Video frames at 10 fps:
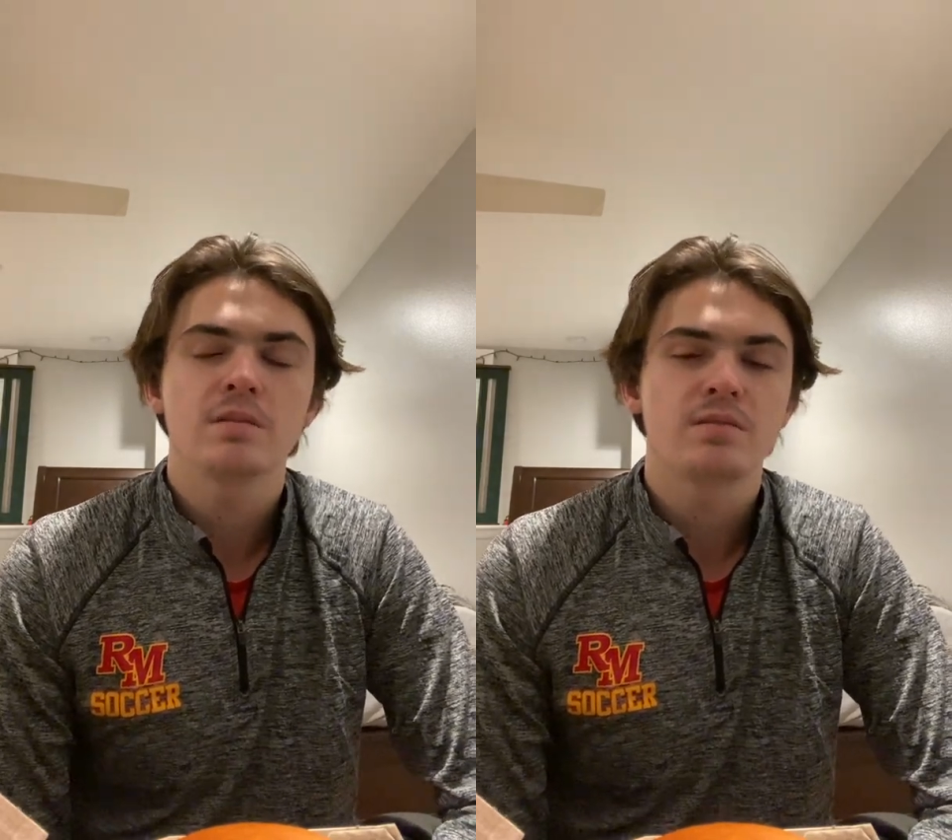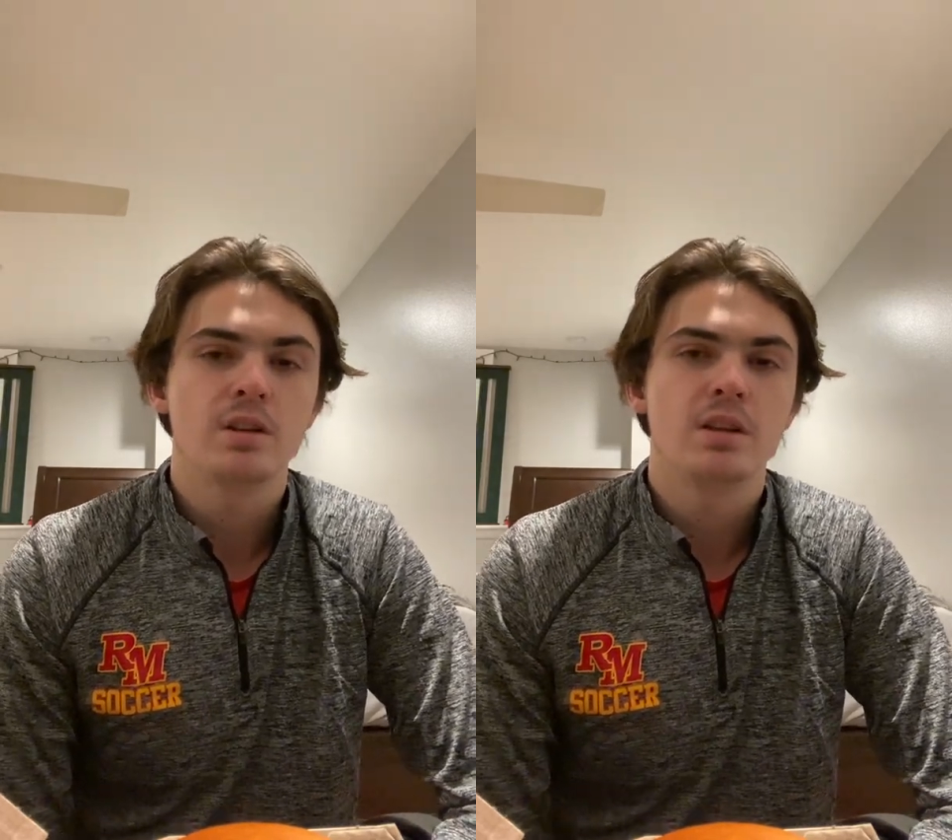
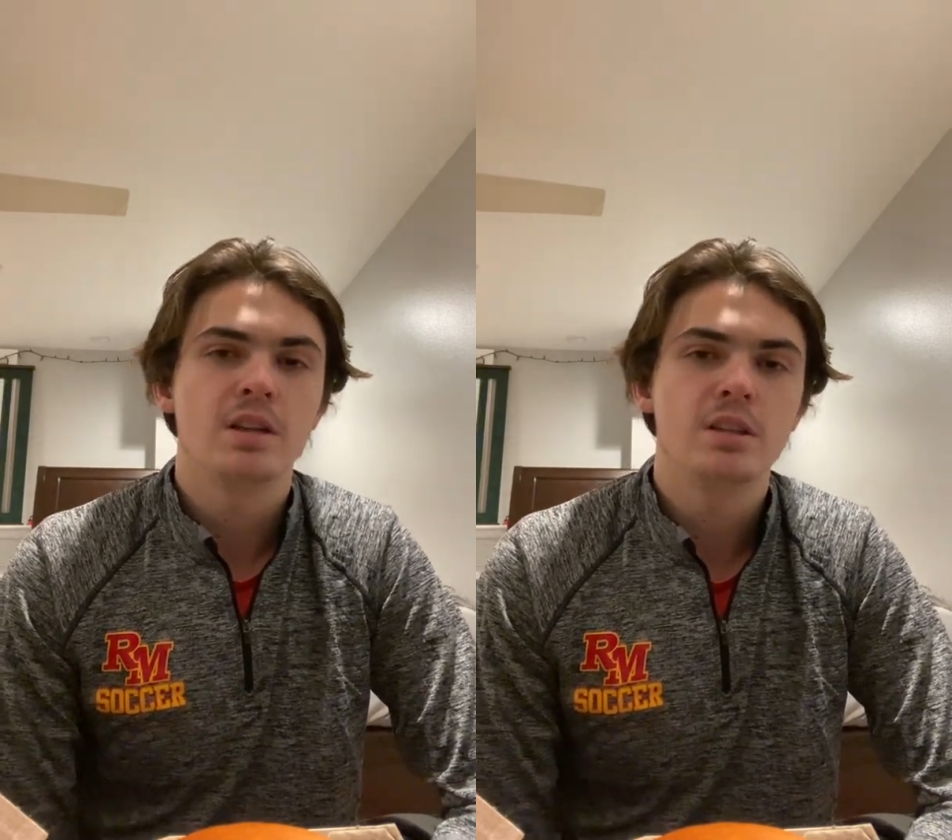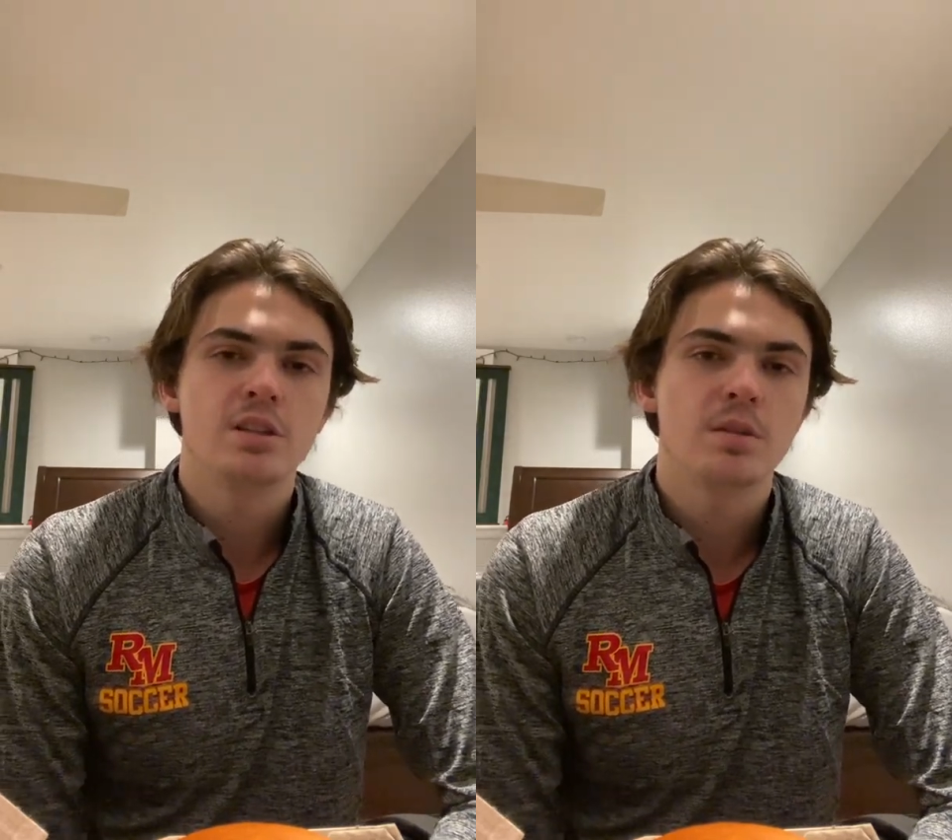for the
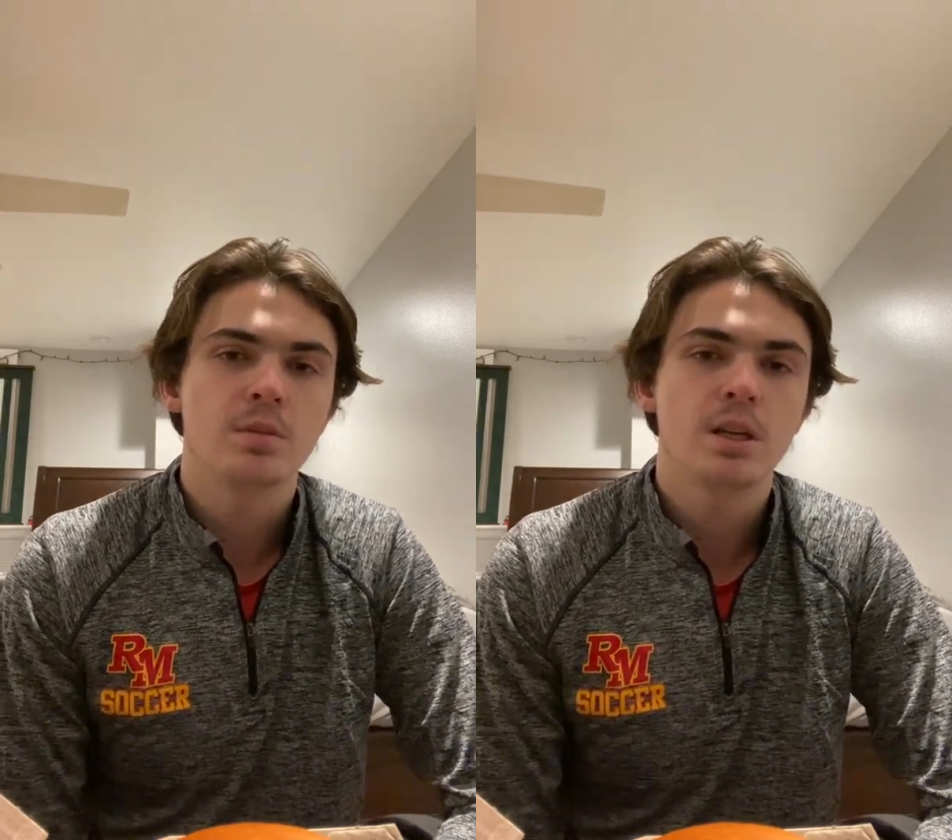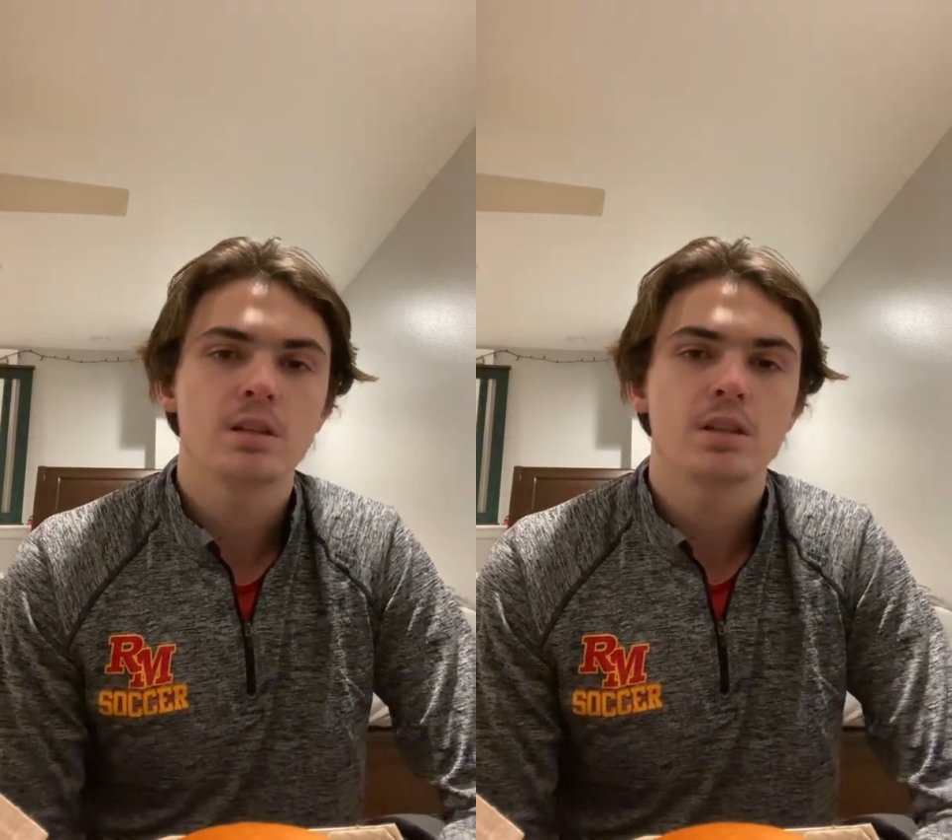easy
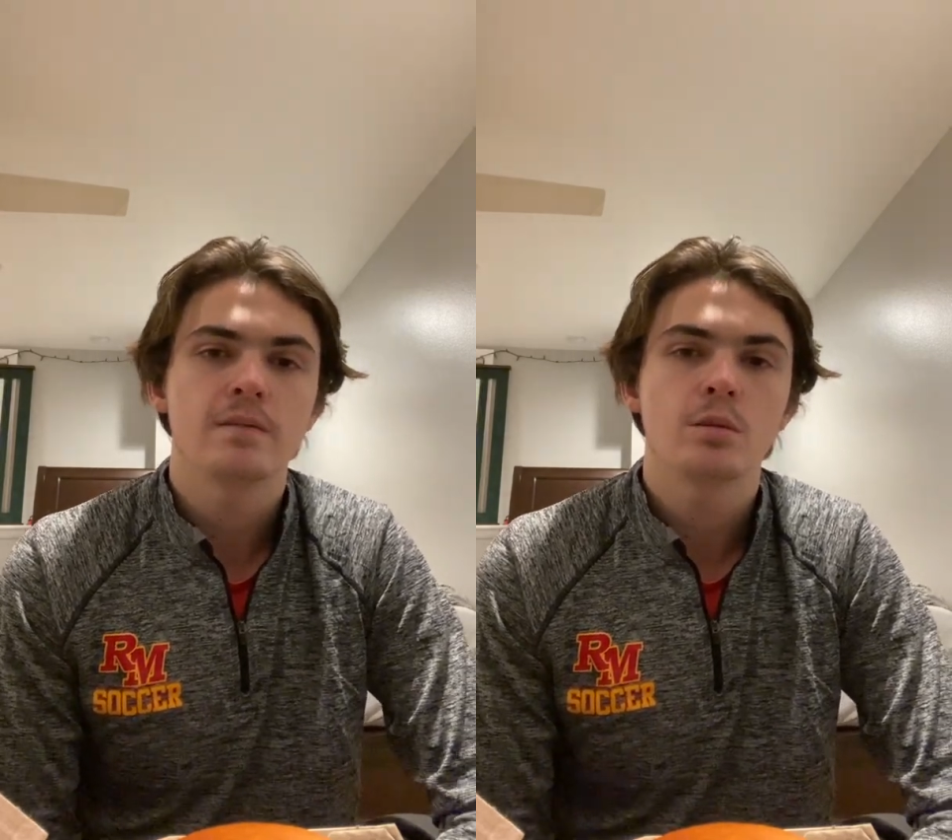price of